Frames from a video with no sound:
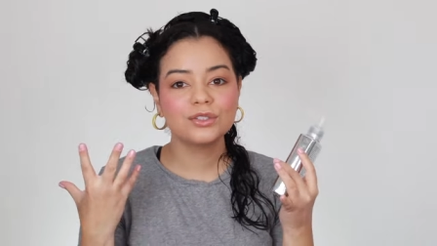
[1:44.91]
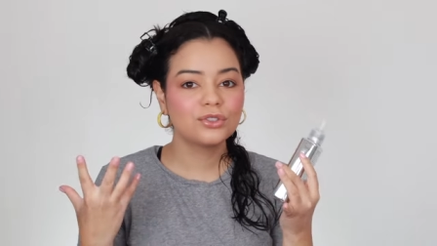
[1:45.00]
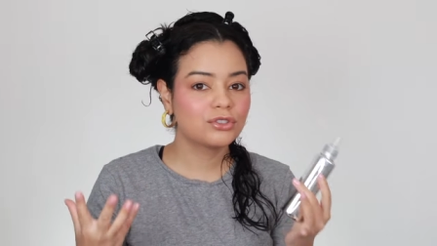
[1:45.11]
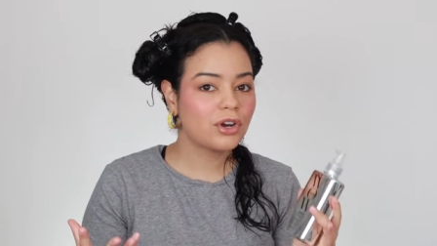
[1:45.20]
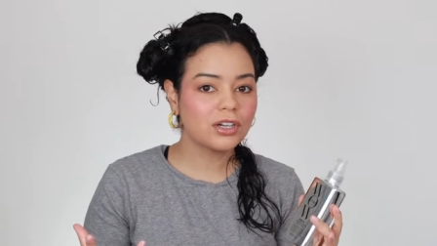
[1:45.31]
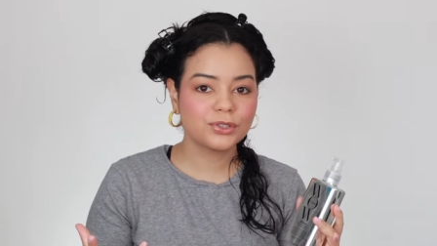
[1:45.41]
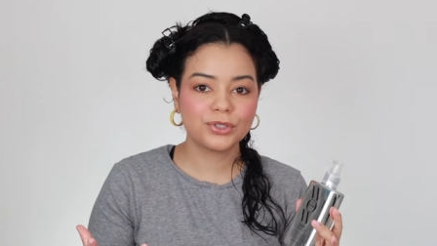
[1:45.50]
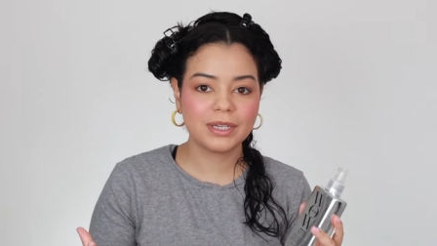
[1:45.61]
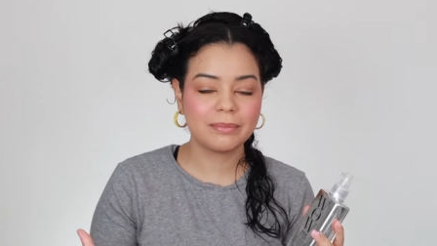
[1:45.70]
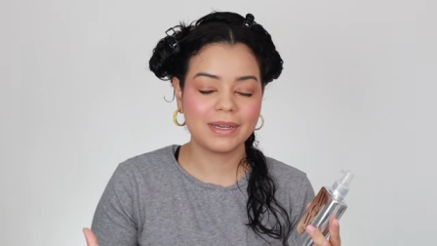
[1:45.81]
strong
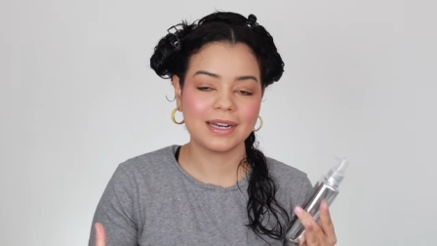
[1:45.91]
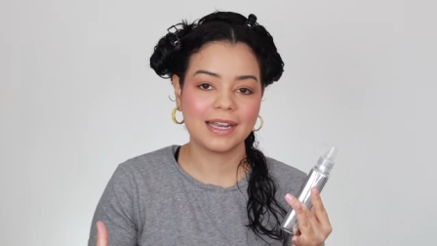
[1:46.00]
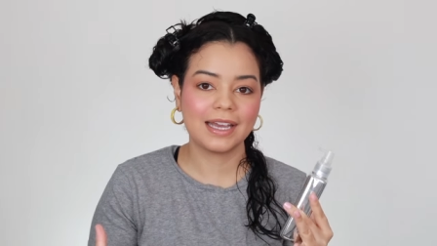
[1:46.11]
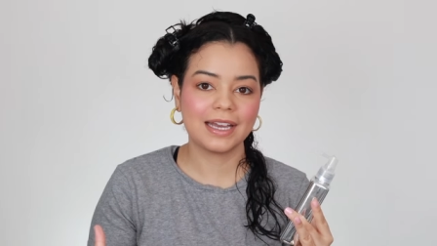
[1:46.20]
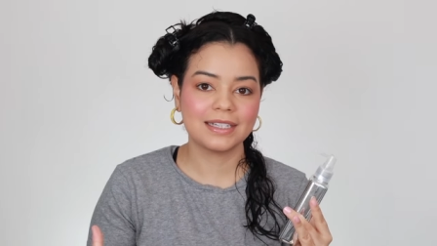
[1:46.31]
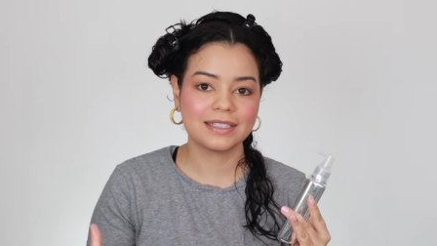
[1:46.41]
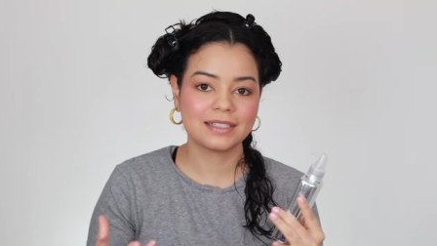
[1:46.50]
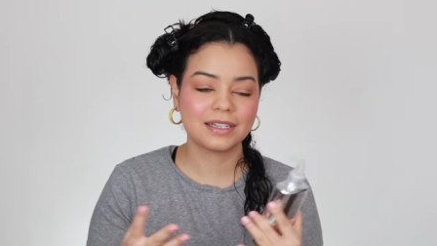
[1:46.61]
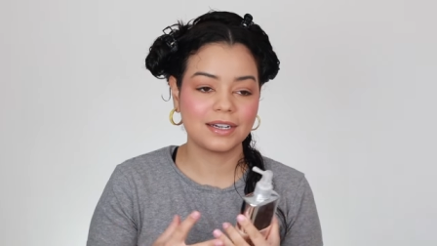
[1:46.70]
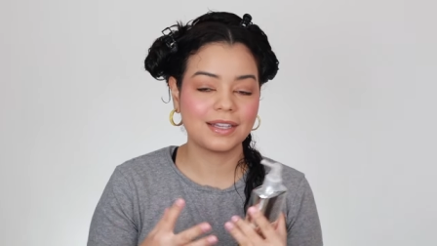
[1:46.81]
treatment and
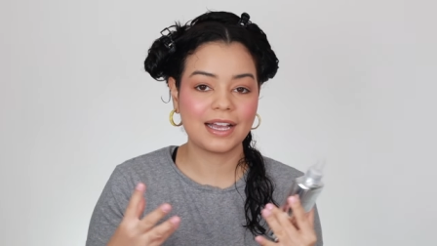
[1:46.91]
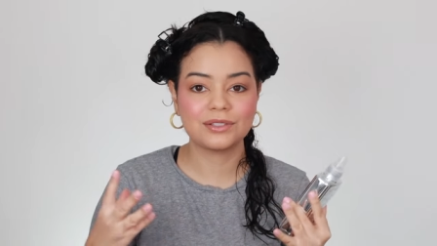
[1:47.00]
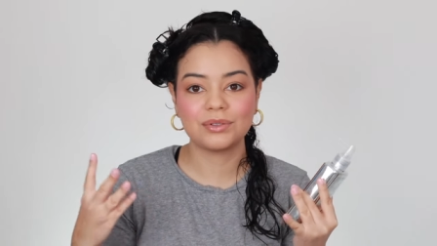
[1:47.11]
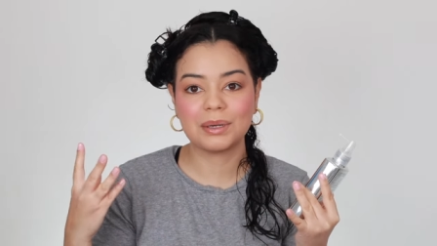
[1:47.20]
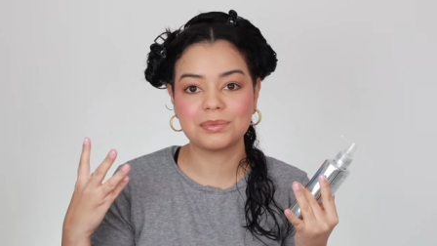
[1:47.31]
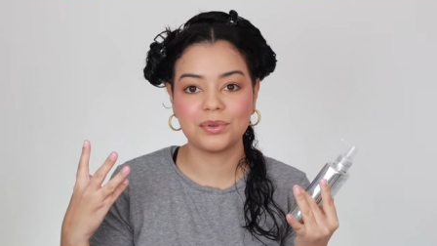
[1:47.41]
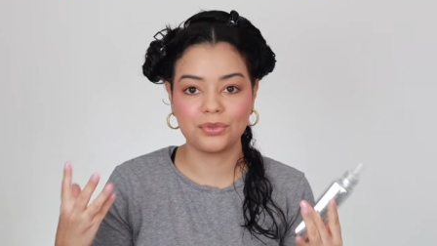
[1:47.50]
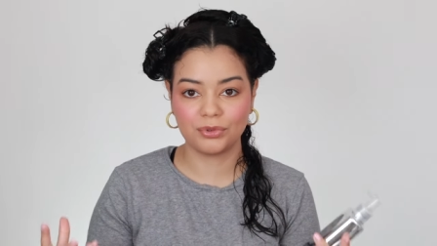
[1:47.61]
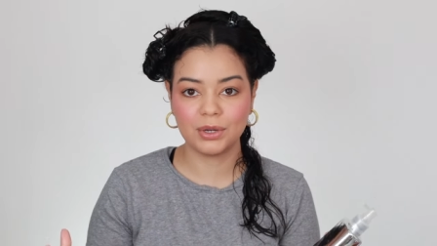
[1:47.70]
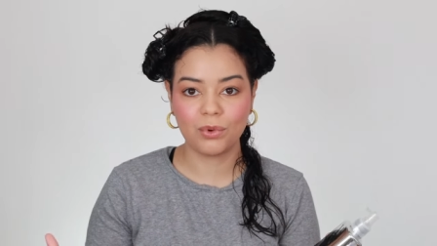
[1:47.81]
it's going to last you up to
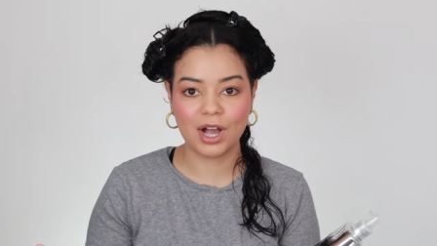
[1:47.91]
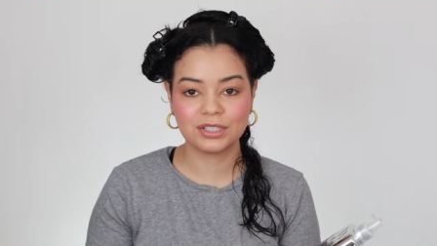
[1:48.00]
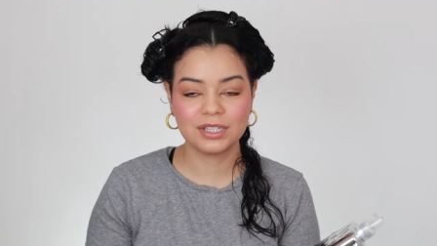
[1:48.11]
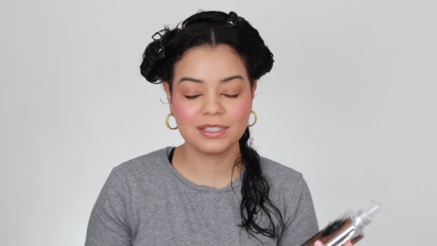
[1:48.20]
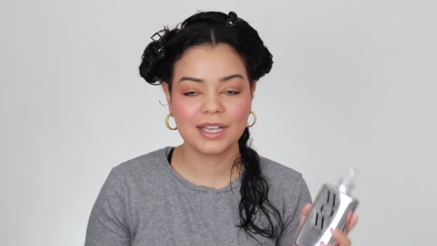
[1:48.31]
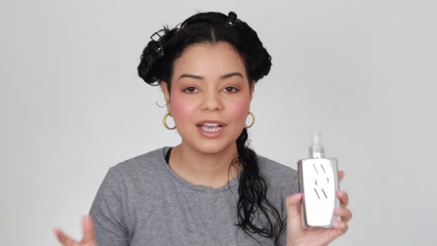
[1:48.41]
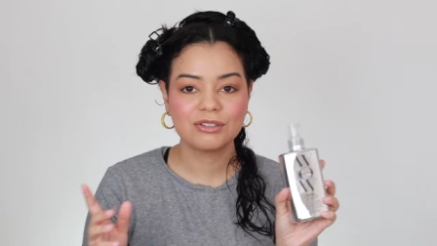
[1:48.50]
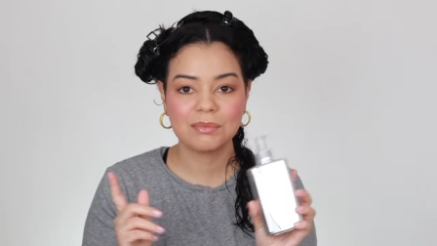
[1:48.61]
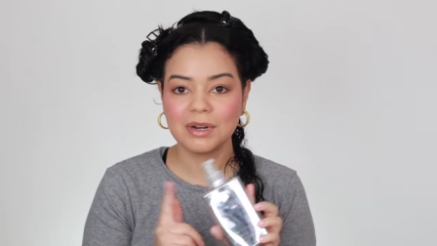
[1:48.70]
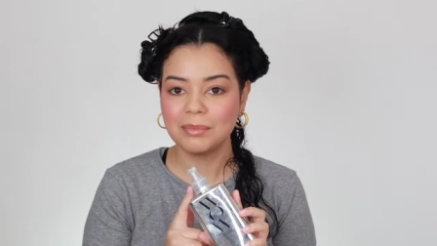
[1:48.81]
three washes. So
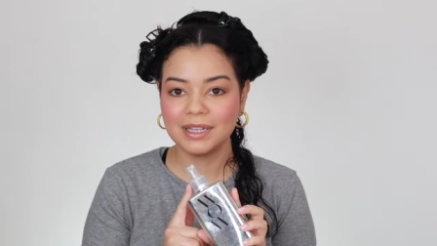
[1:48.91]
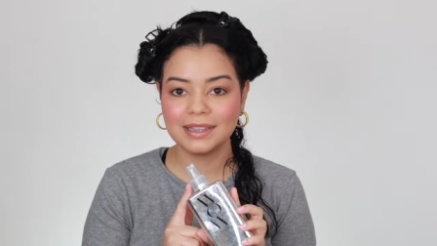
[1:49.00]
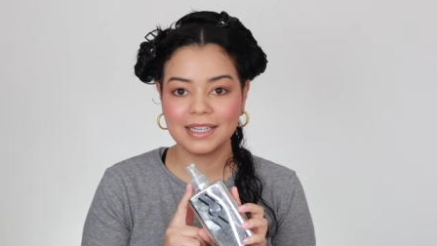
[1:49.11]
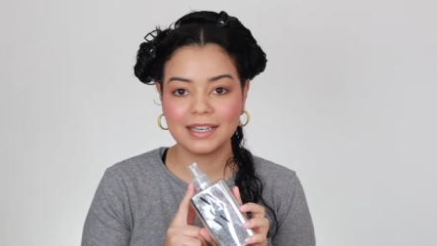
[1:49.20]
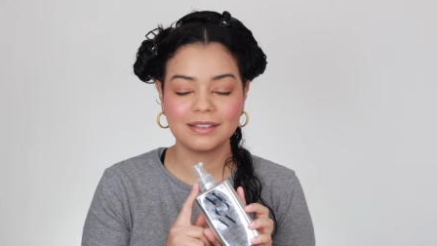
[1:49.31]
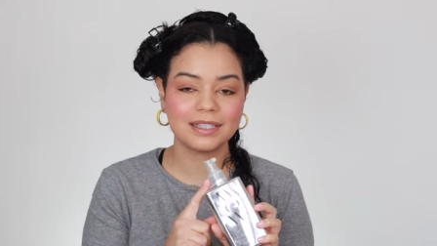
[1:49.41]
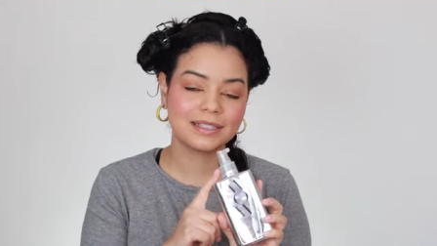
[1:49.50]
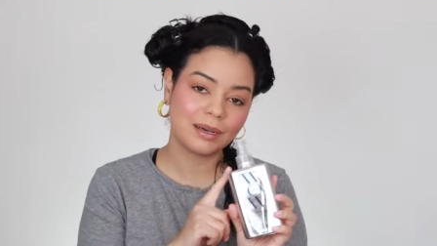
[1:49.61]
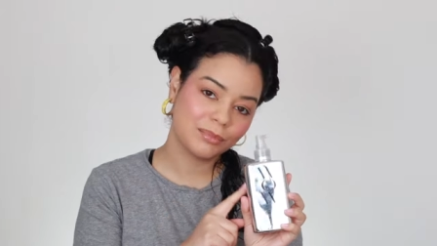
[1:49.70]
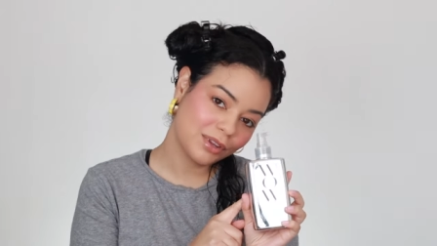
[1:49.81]
I'm going to be linking this
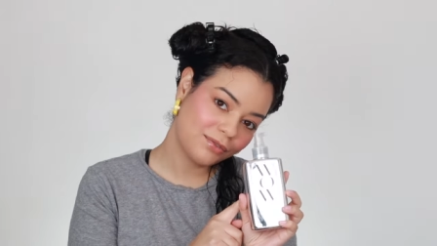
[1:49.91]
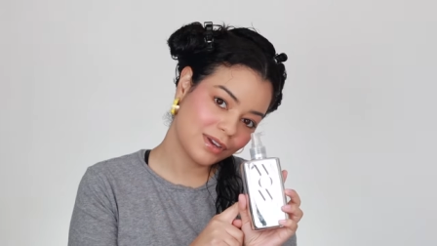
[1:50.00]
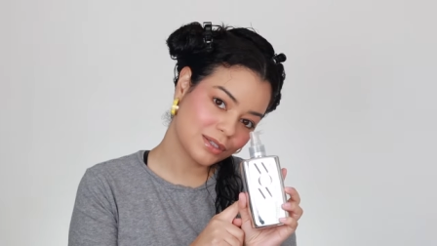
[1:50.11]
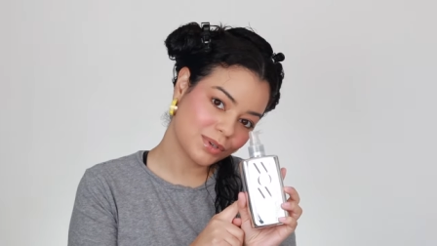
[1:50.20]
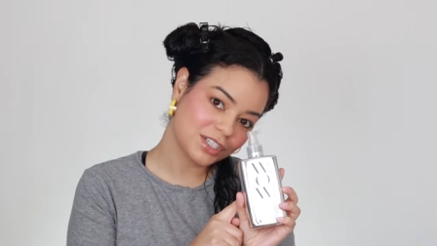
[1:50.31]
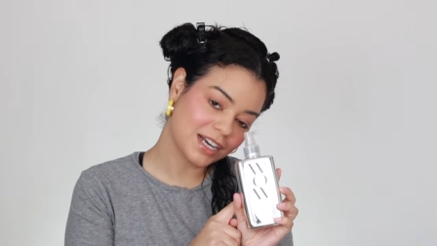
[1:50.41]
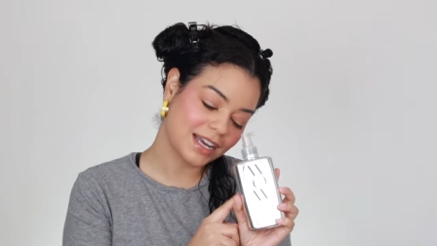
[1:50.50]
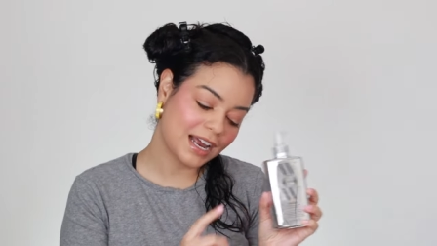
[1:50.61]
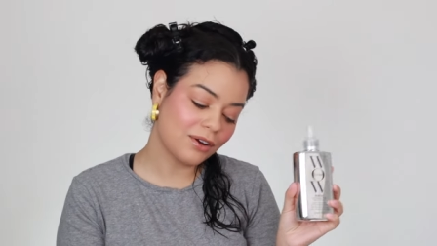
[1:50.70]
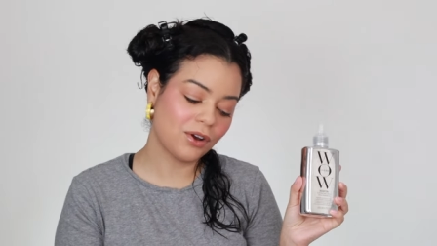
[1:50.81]
down below if you guys want to check
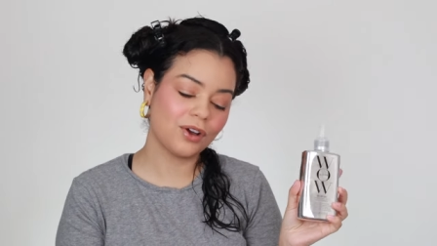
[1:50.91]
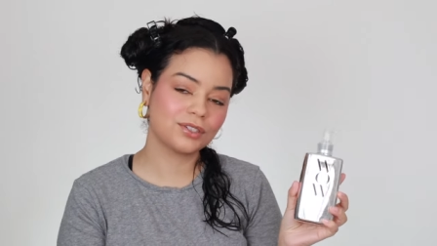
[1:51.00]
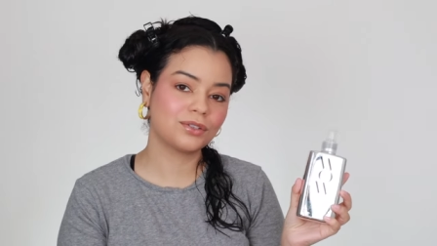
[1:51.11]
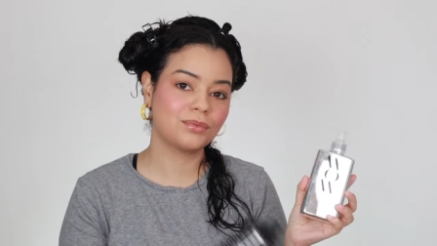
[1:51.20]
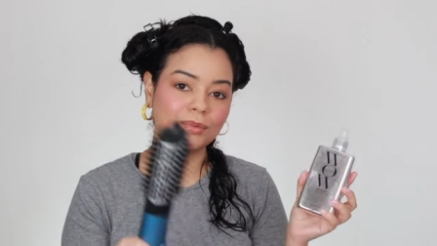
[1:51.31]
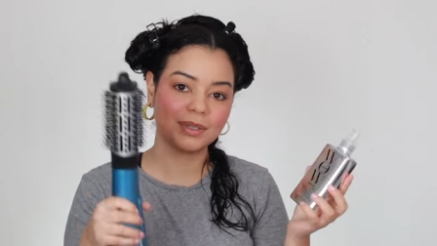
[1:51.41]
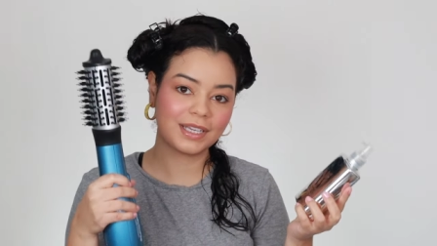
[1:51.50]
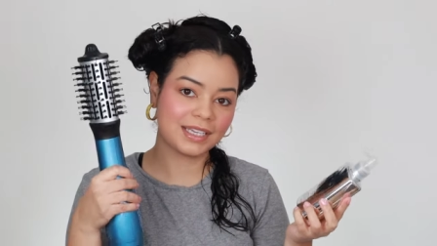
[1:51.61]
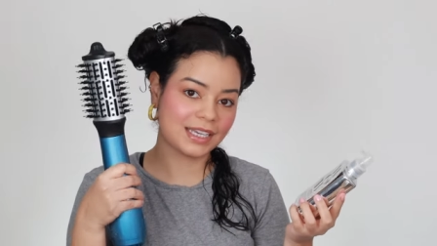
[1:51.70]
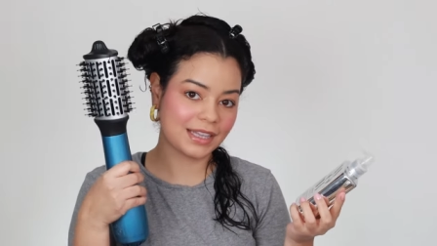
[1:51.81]
it out. Also, we'll be
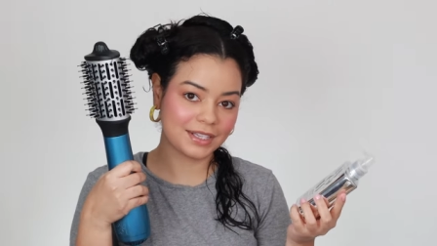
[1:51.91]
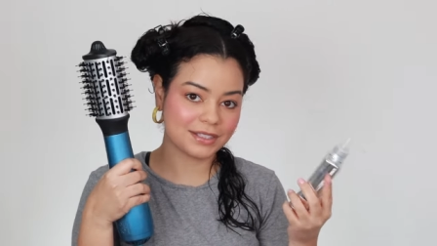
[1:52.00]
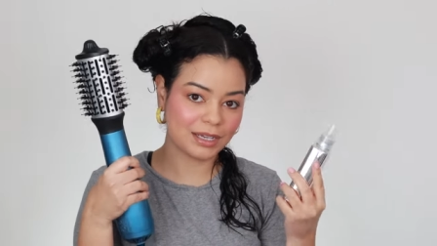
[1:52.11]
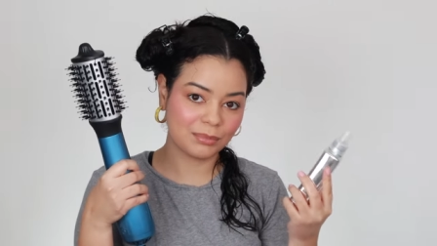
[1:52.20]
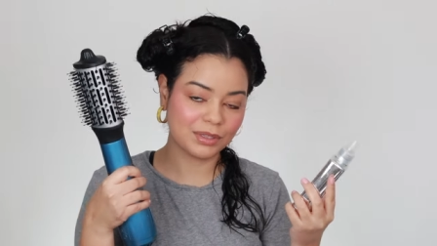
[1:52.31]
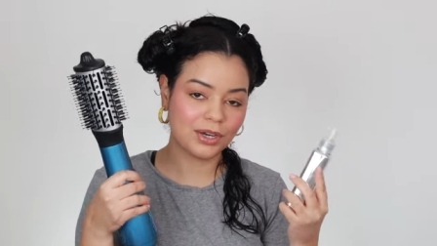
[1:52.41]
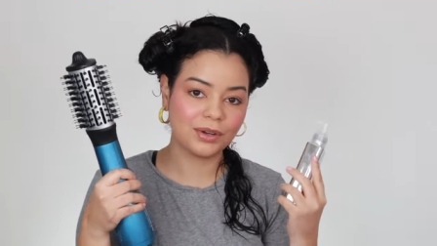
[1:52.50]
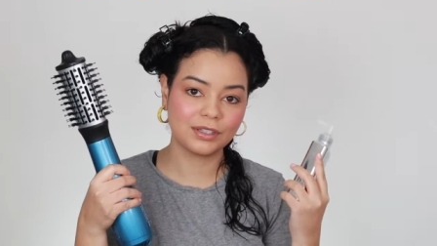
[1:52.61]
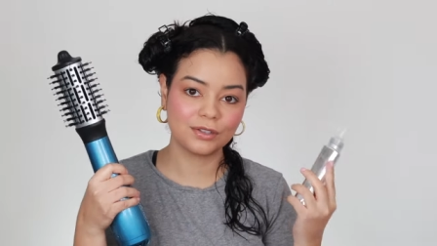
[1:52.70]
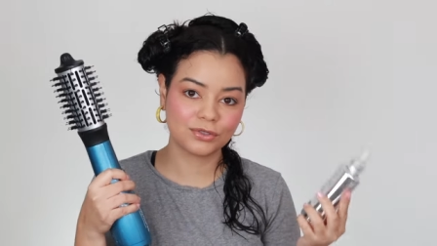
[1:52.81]
linking this down below
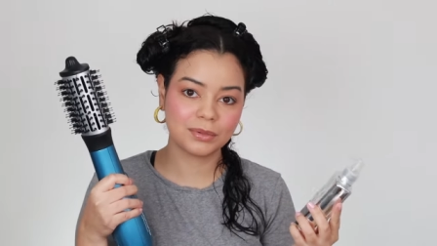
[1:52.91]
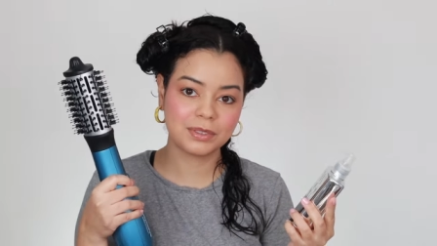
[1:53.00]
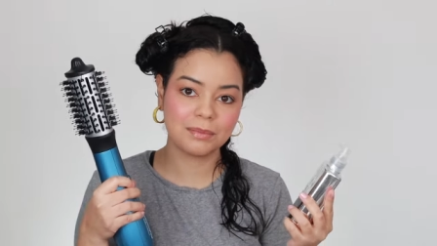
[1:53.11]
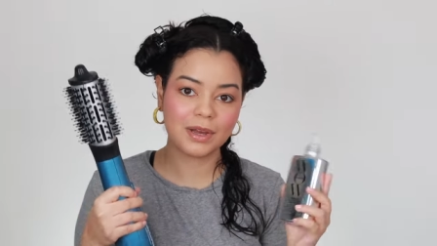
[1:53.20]
in the description